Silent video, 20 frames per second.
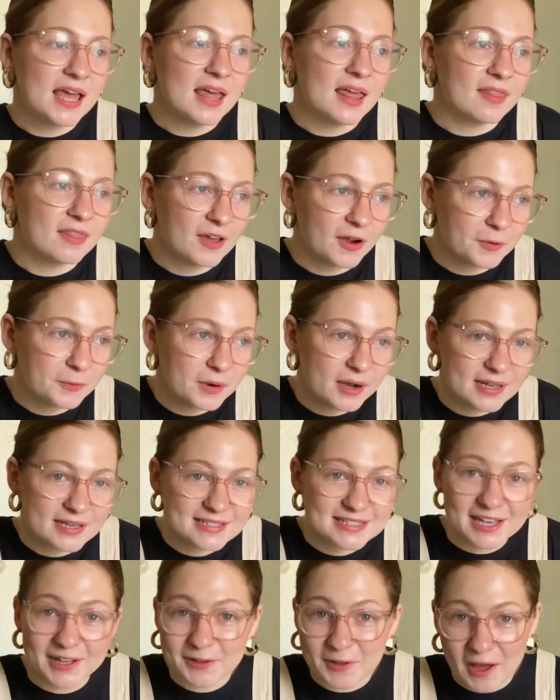There was
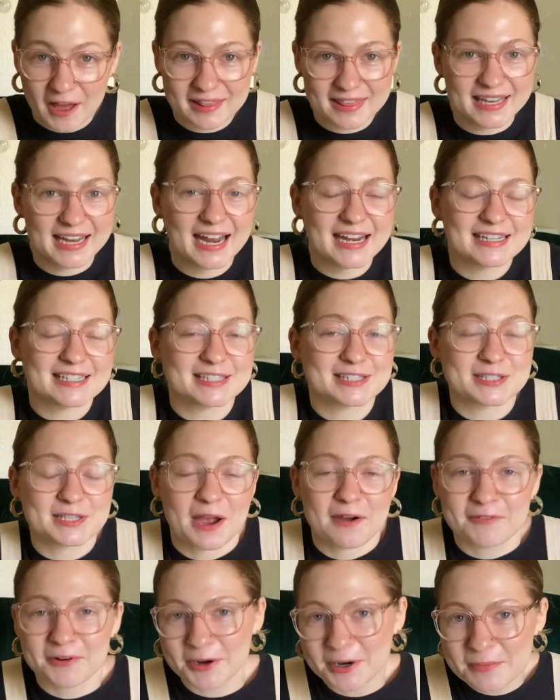a lot that I
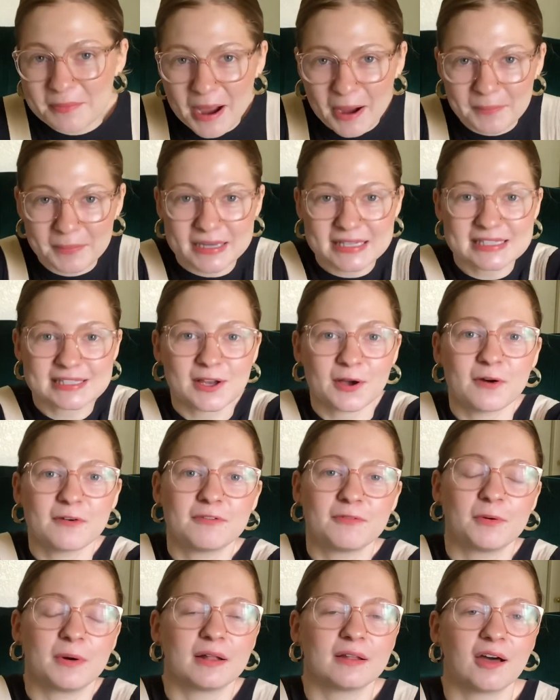discovered about myself
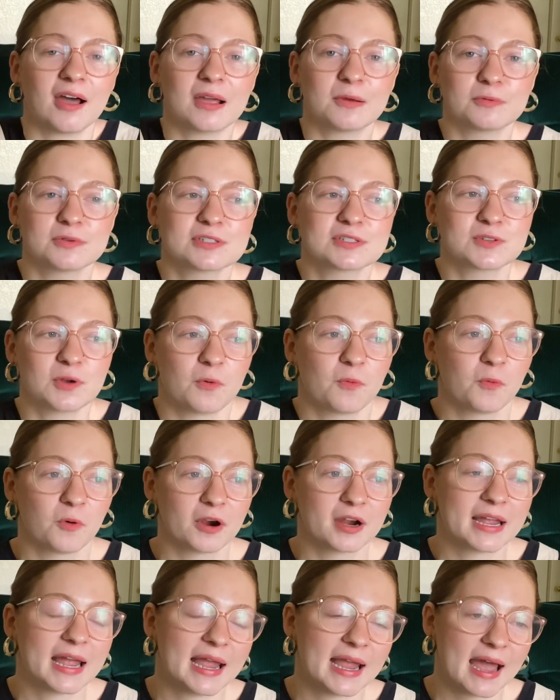while I was
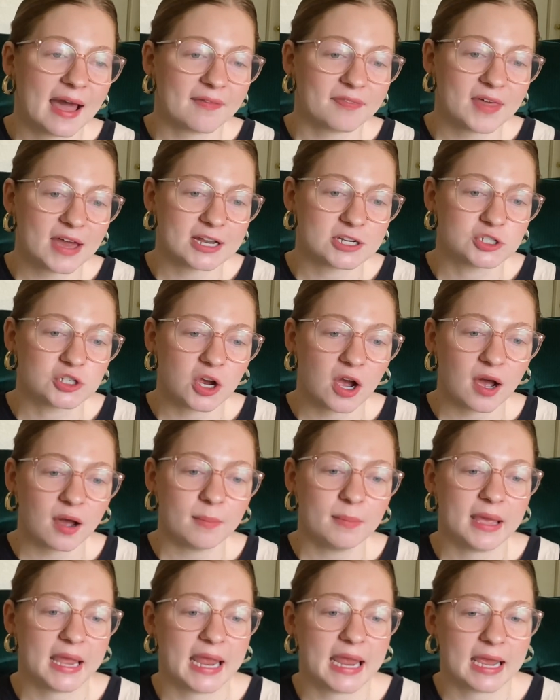working at that job,
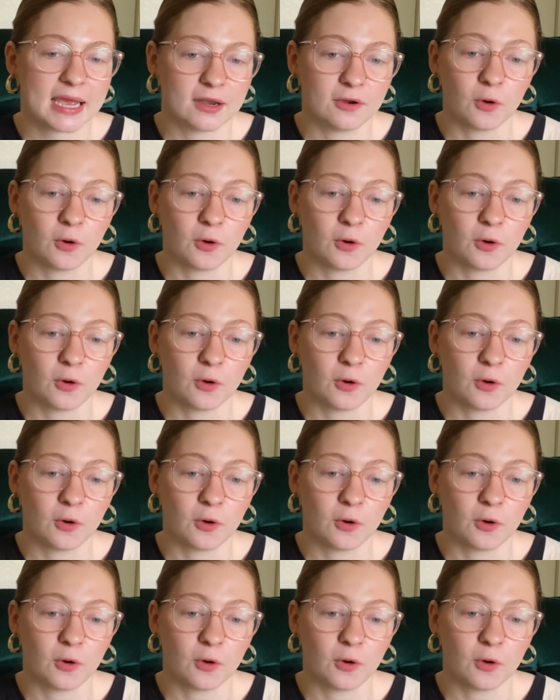and